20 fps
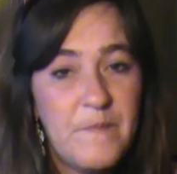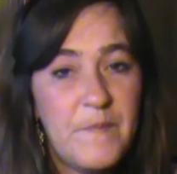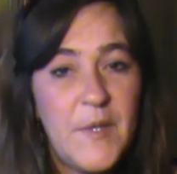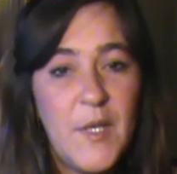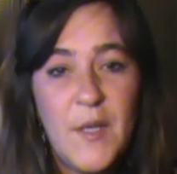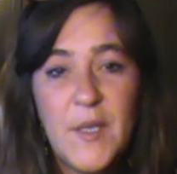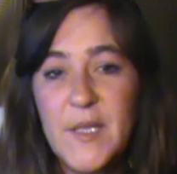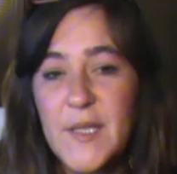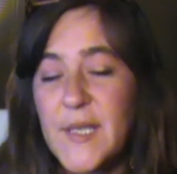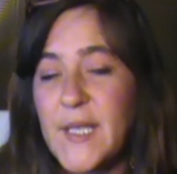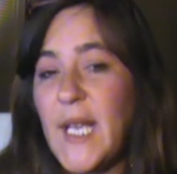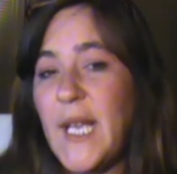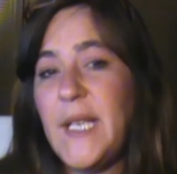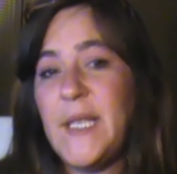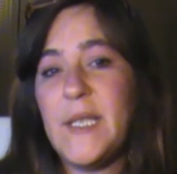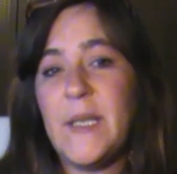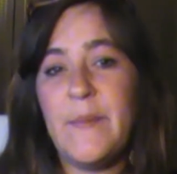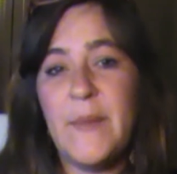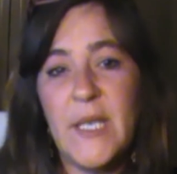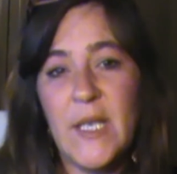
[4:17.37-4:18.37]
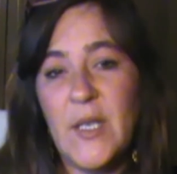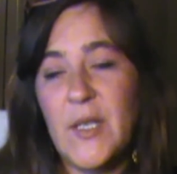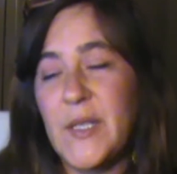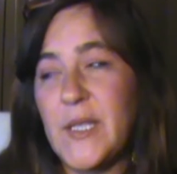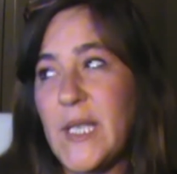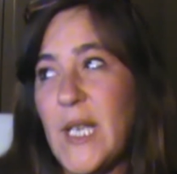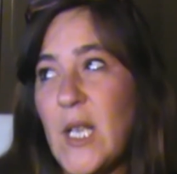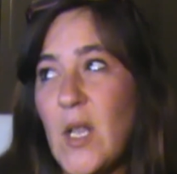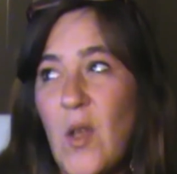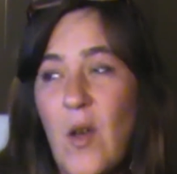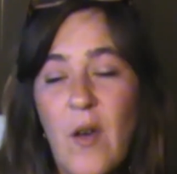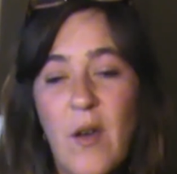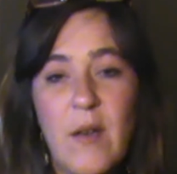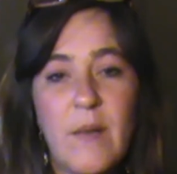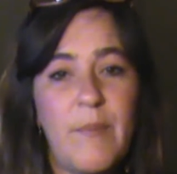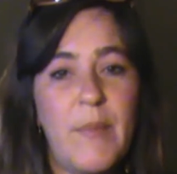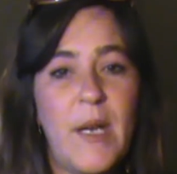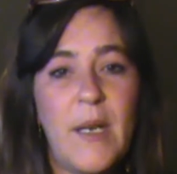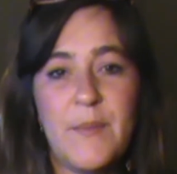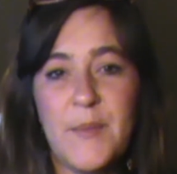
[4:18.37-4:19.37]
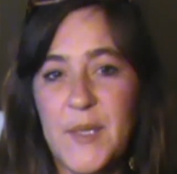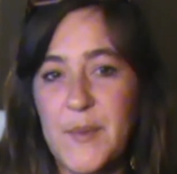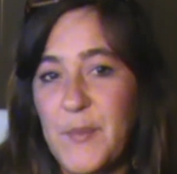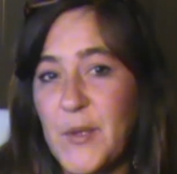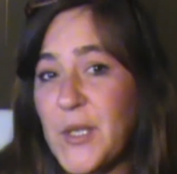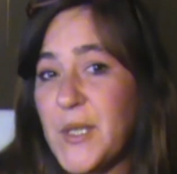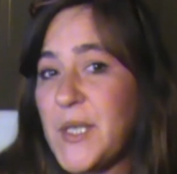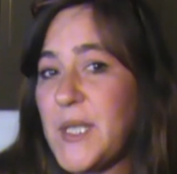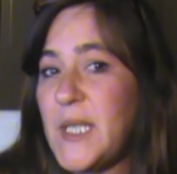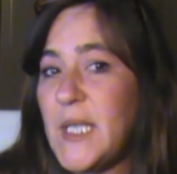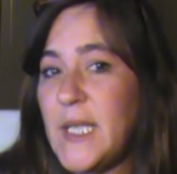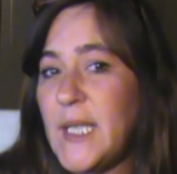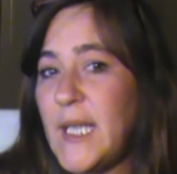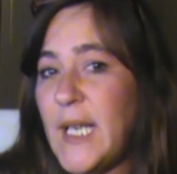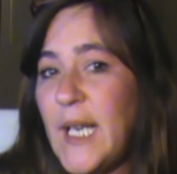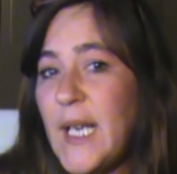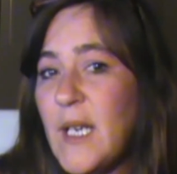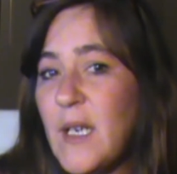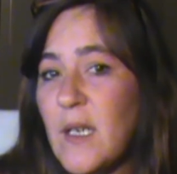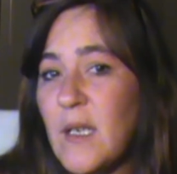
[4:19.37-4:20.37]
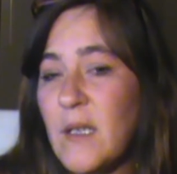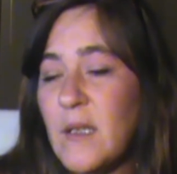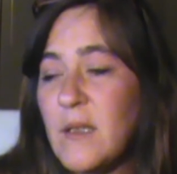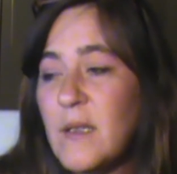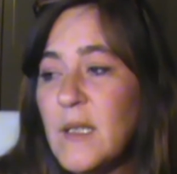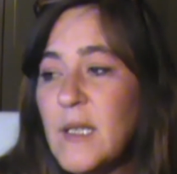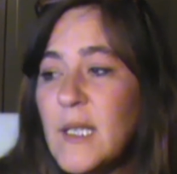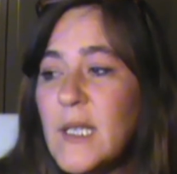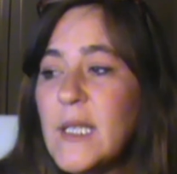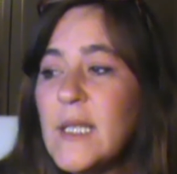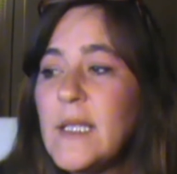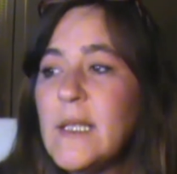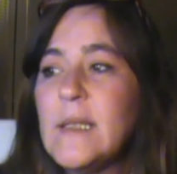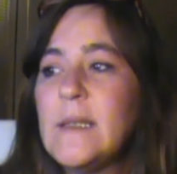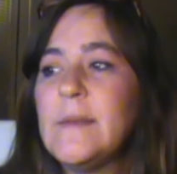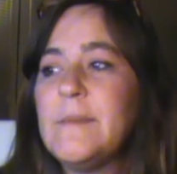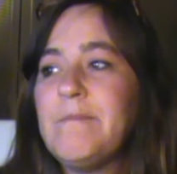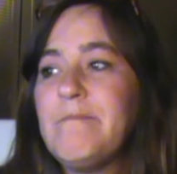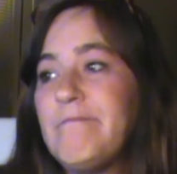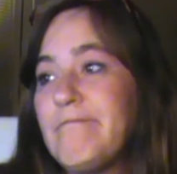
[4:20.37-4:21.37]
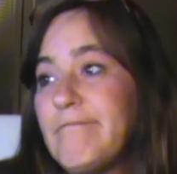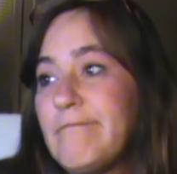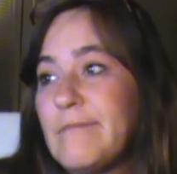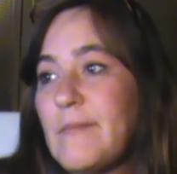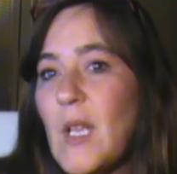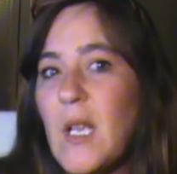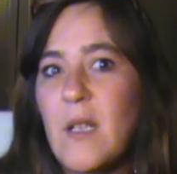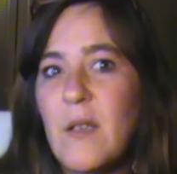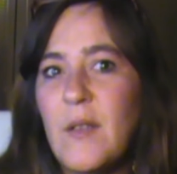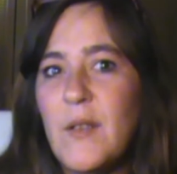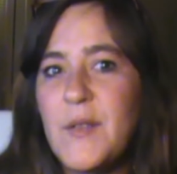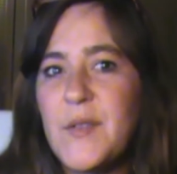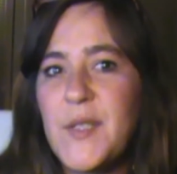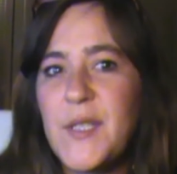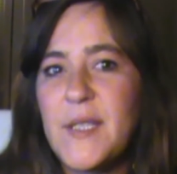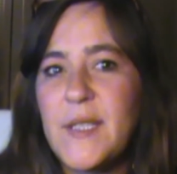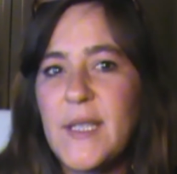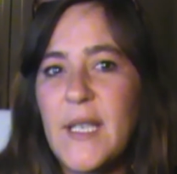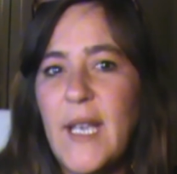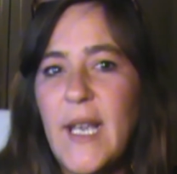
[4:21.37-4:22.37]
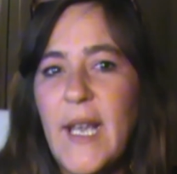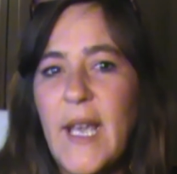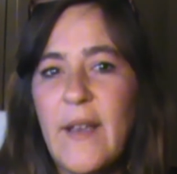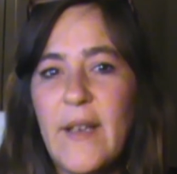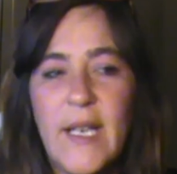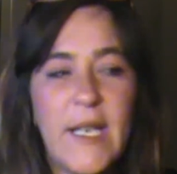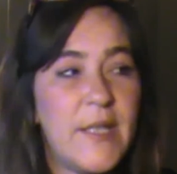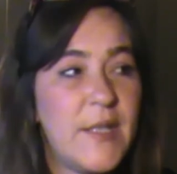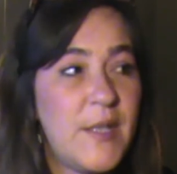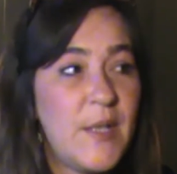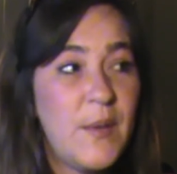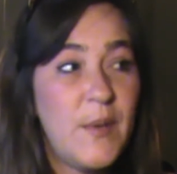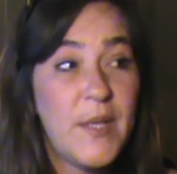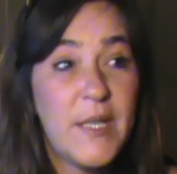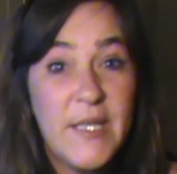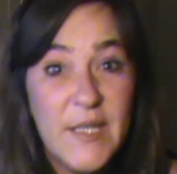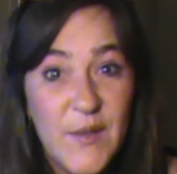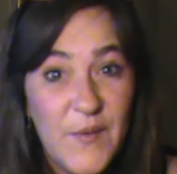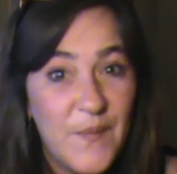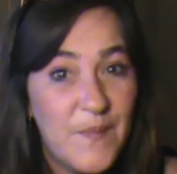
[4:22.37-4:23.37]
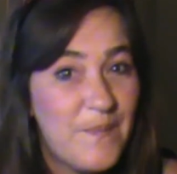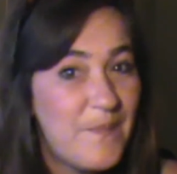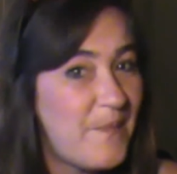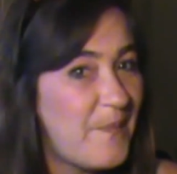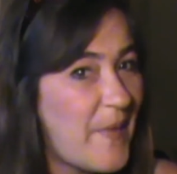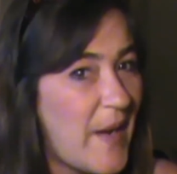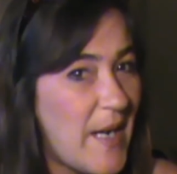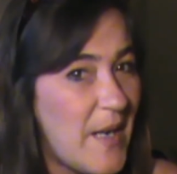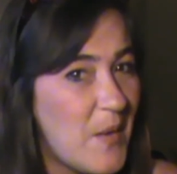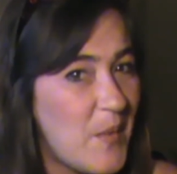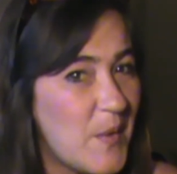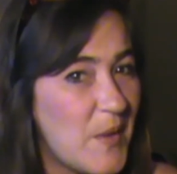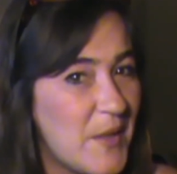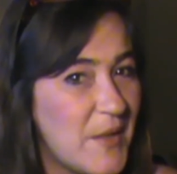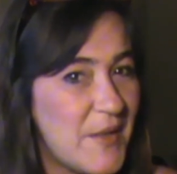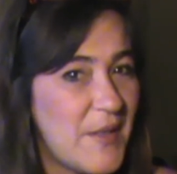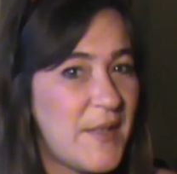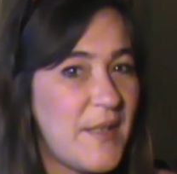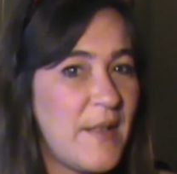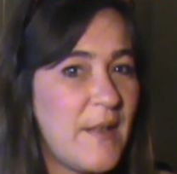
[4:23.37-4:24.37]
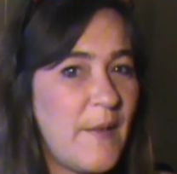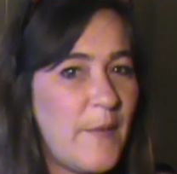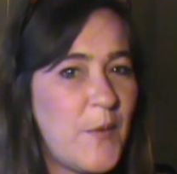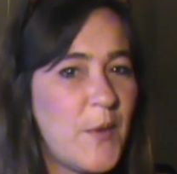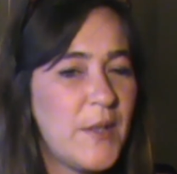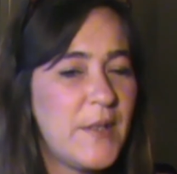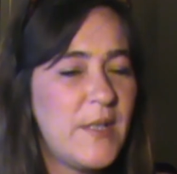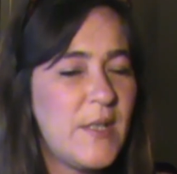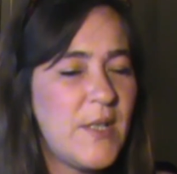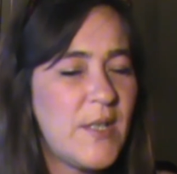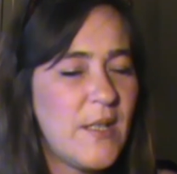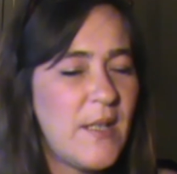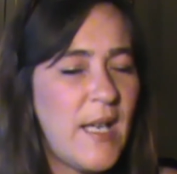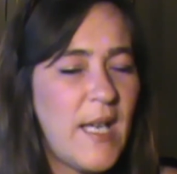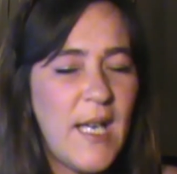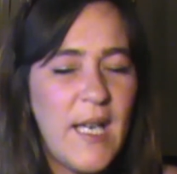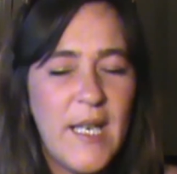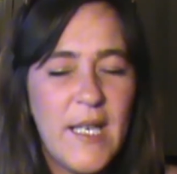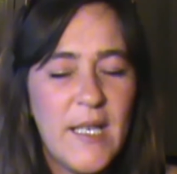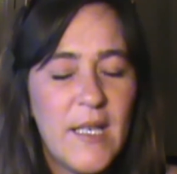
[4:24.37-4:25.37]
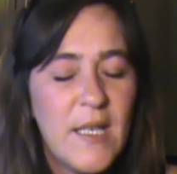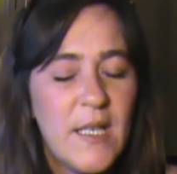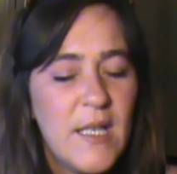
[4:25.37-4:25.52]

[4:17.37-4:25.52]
You can say to me all day long, bombs bursting in air. Closest thing I got to it is fireworks on the 4th of July.